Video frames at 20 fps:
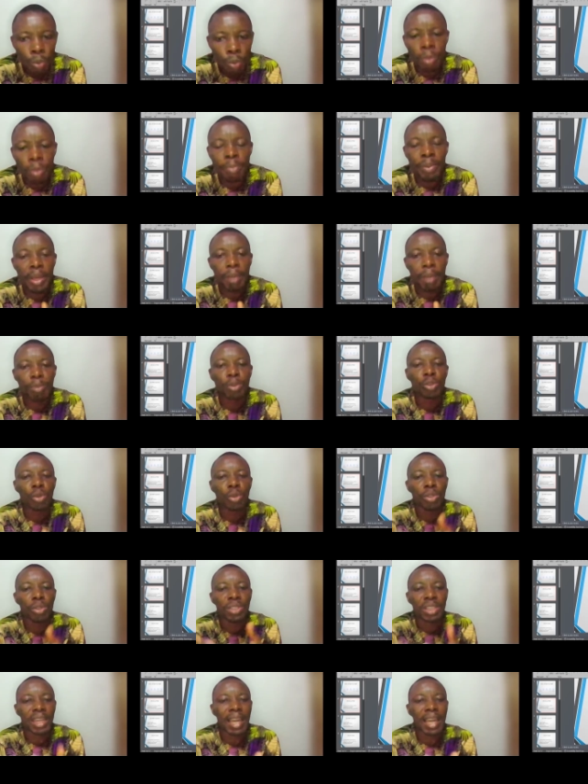we be able to
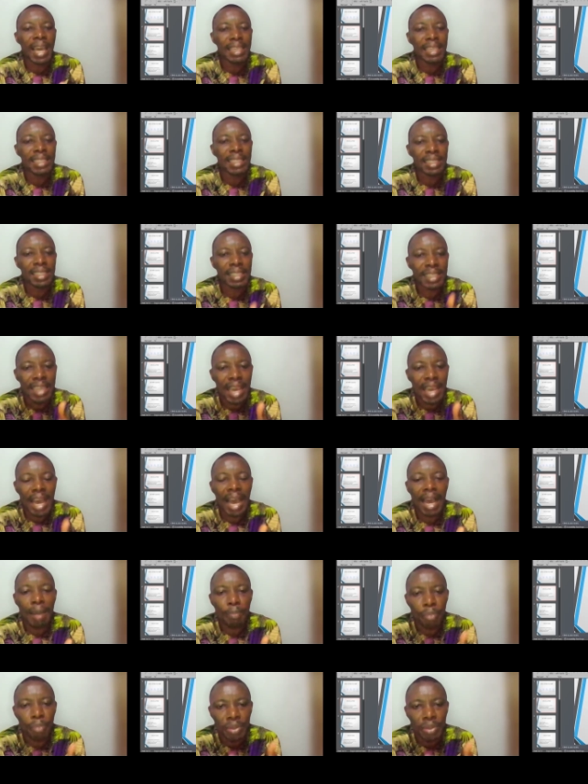utilize
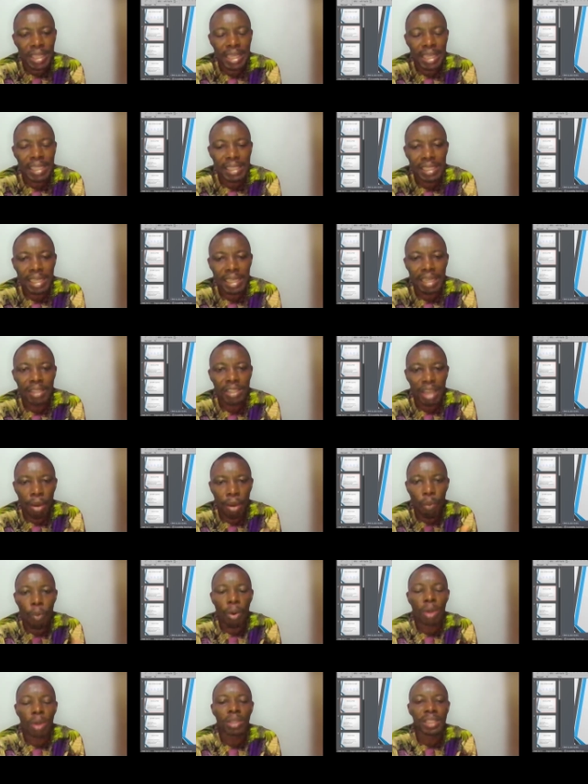their potentials
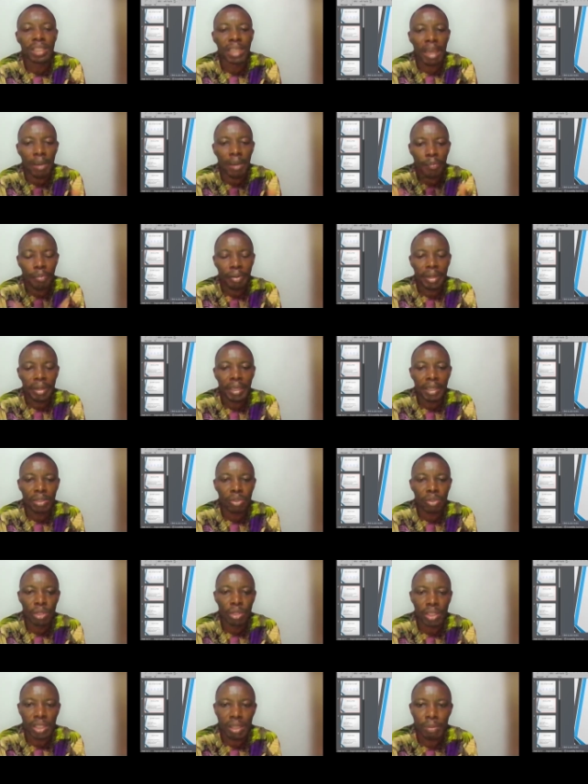and what they are bringing
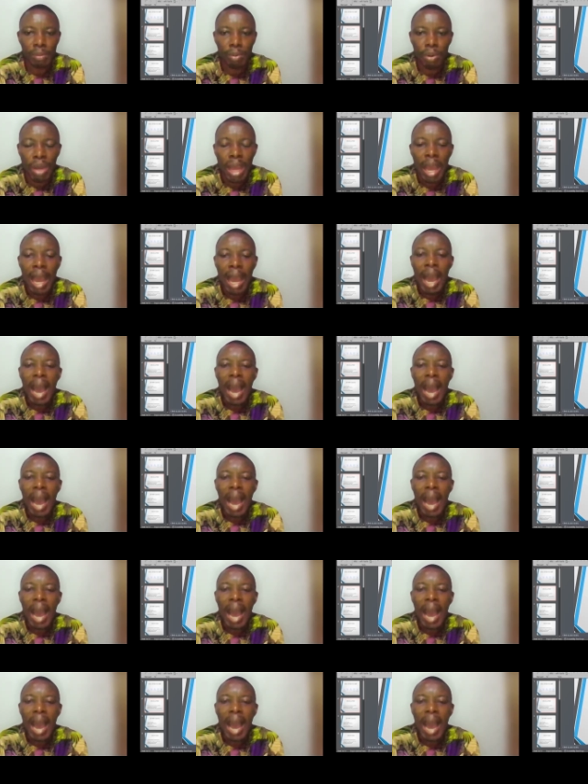to the table?